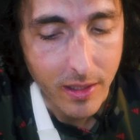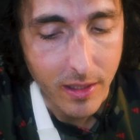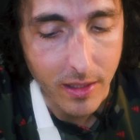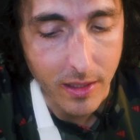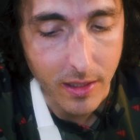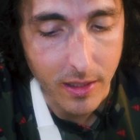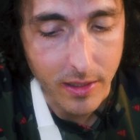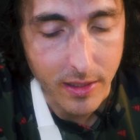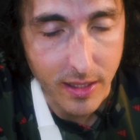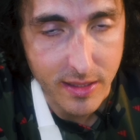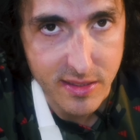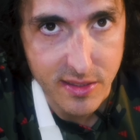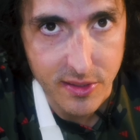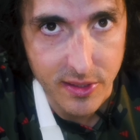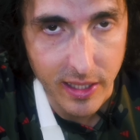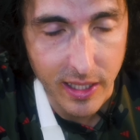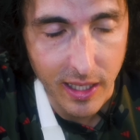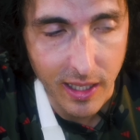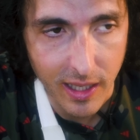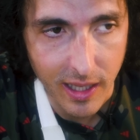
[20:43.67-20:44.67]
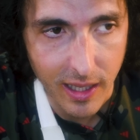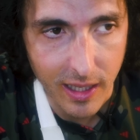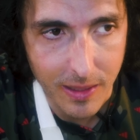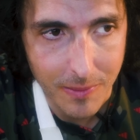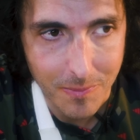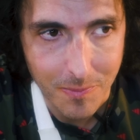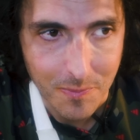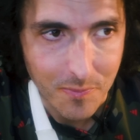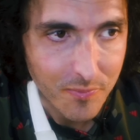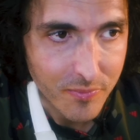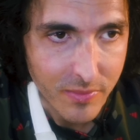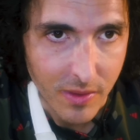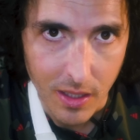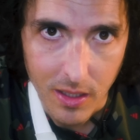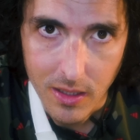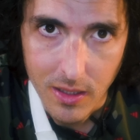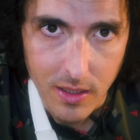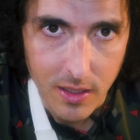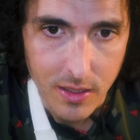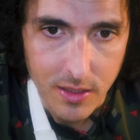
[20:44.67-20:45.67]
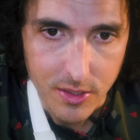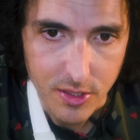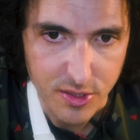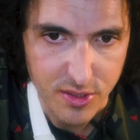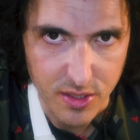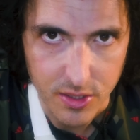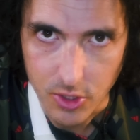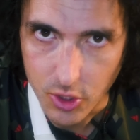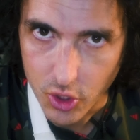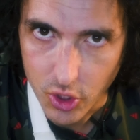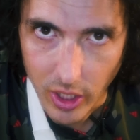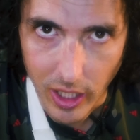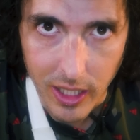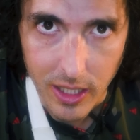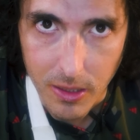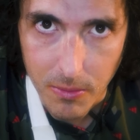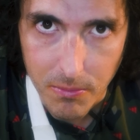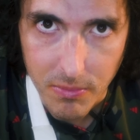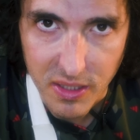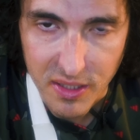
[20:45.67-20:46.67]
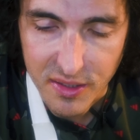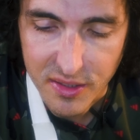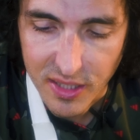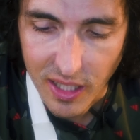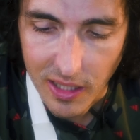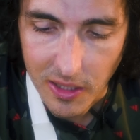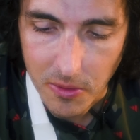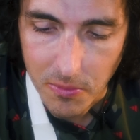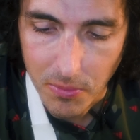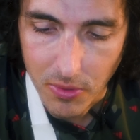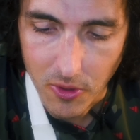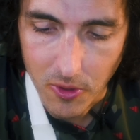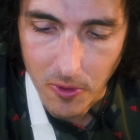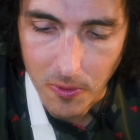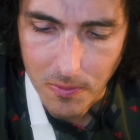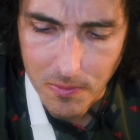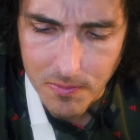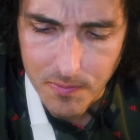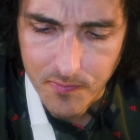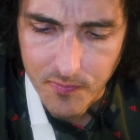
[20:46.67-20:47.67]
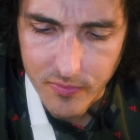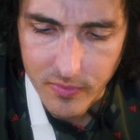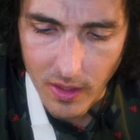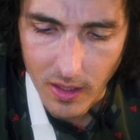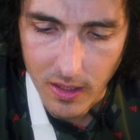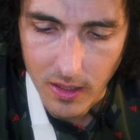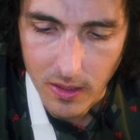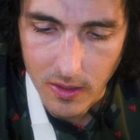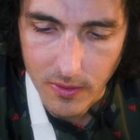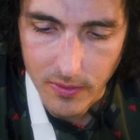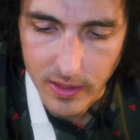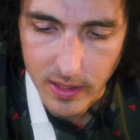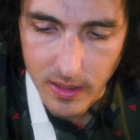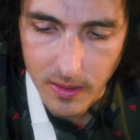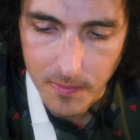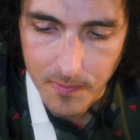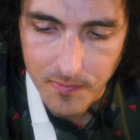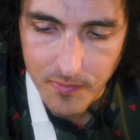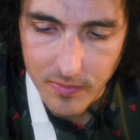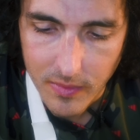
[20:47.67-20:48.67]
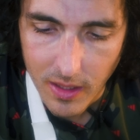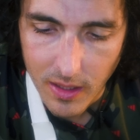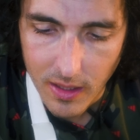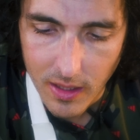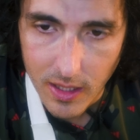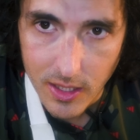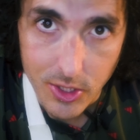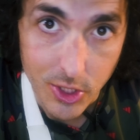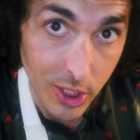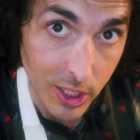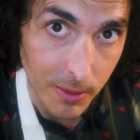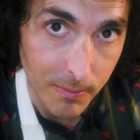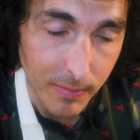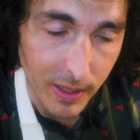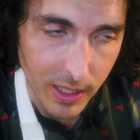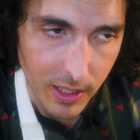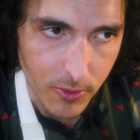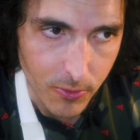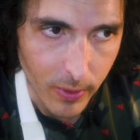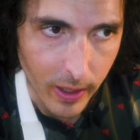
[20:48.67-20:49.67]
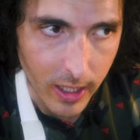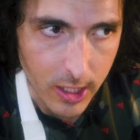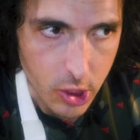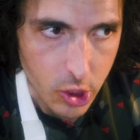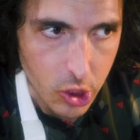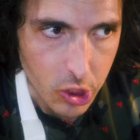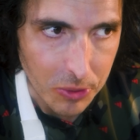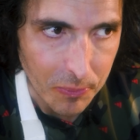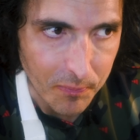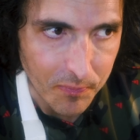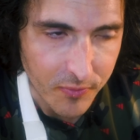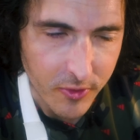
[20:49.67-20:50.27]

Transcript: Yesterday I had just a giant big salad bowl of chicken bacon ranch.